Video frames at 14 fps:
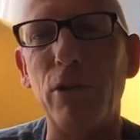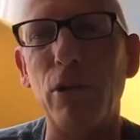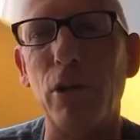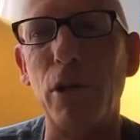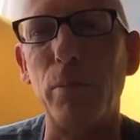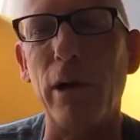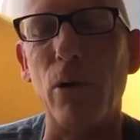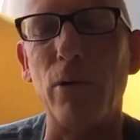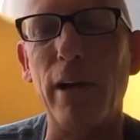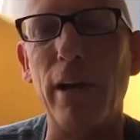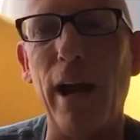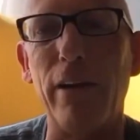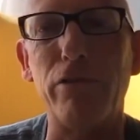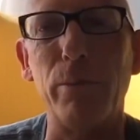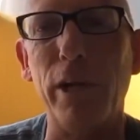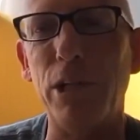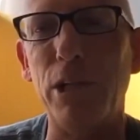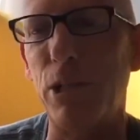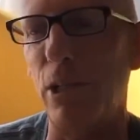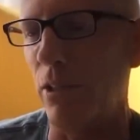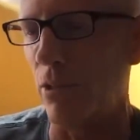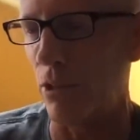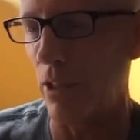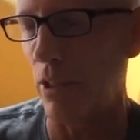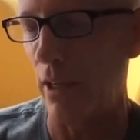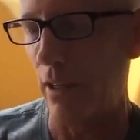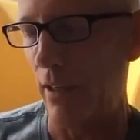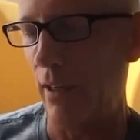I talk about
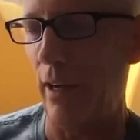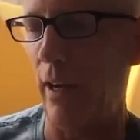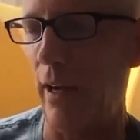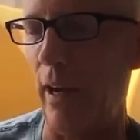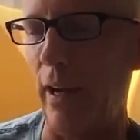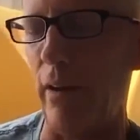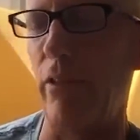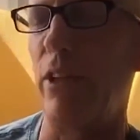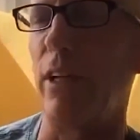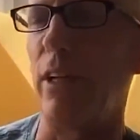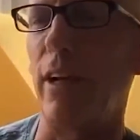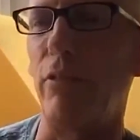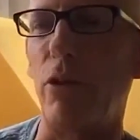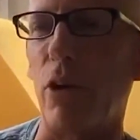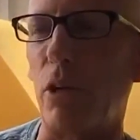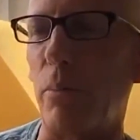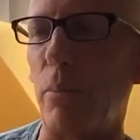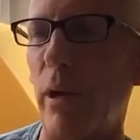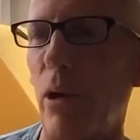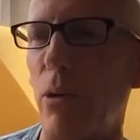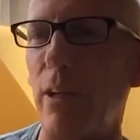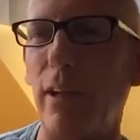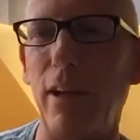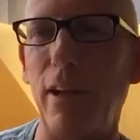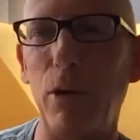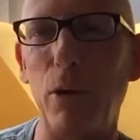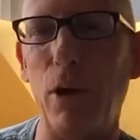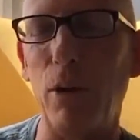affirmations and everything I've talked about
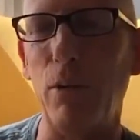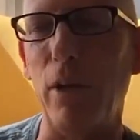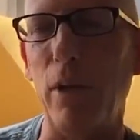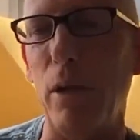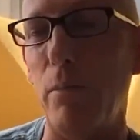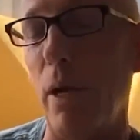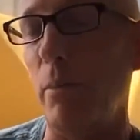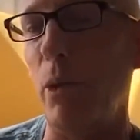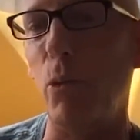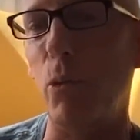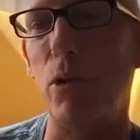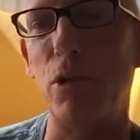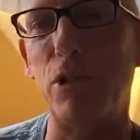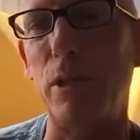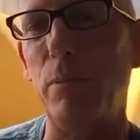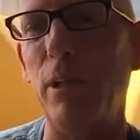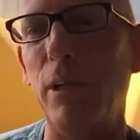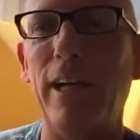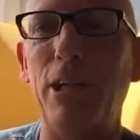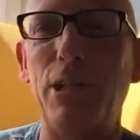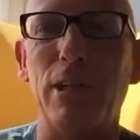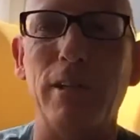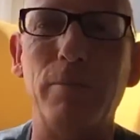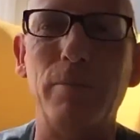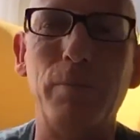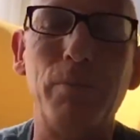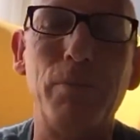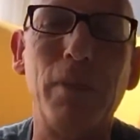that maybe we're a simulation.
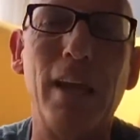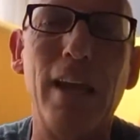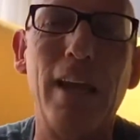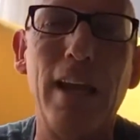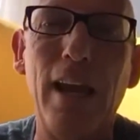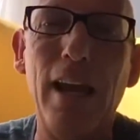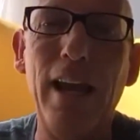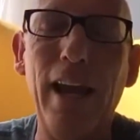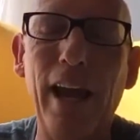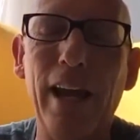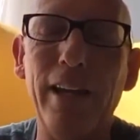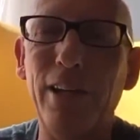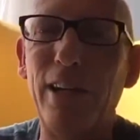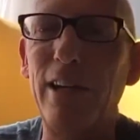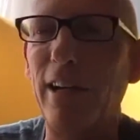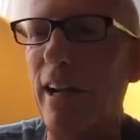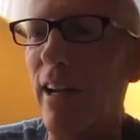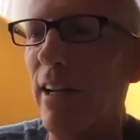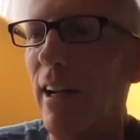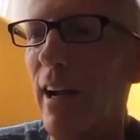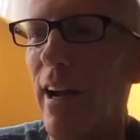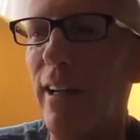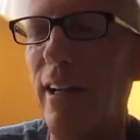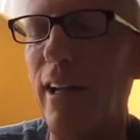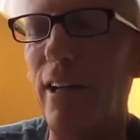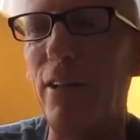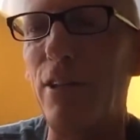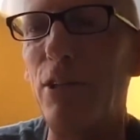And you can kind of
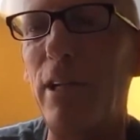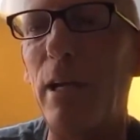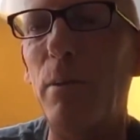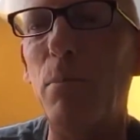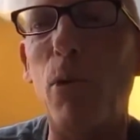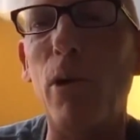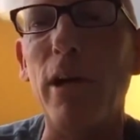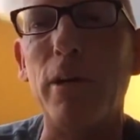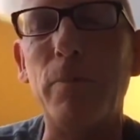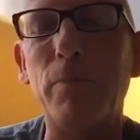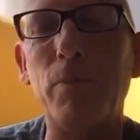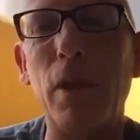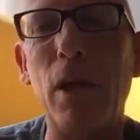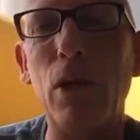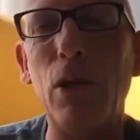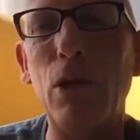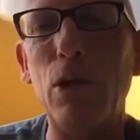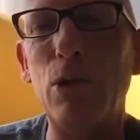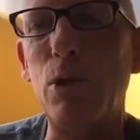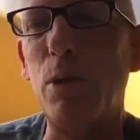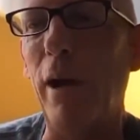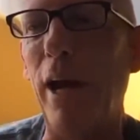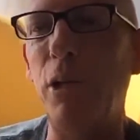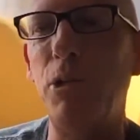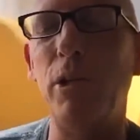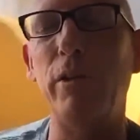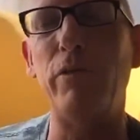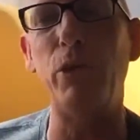get to the same point. So
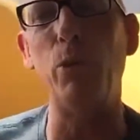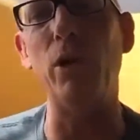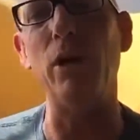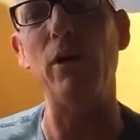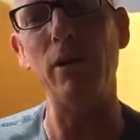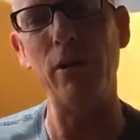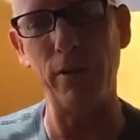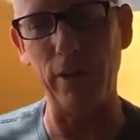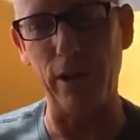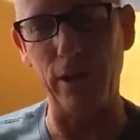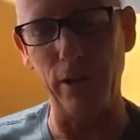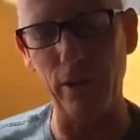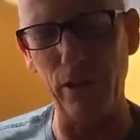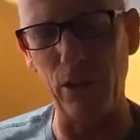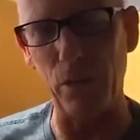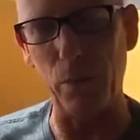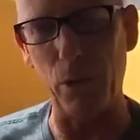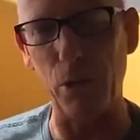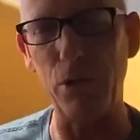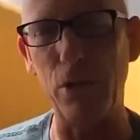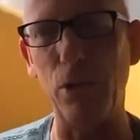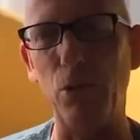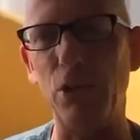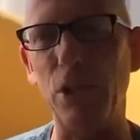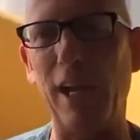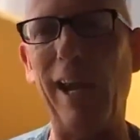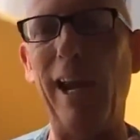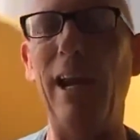imagine, if you will, that you're a person
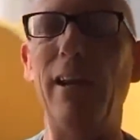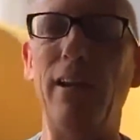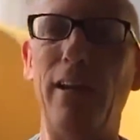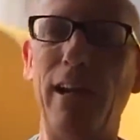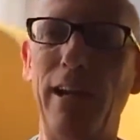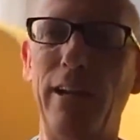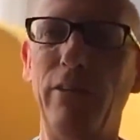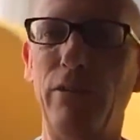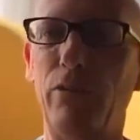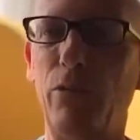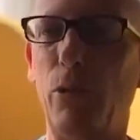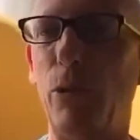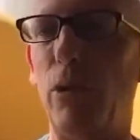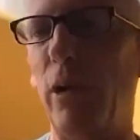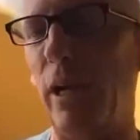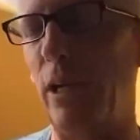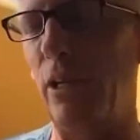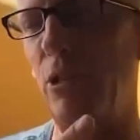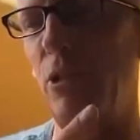who's a candidate for a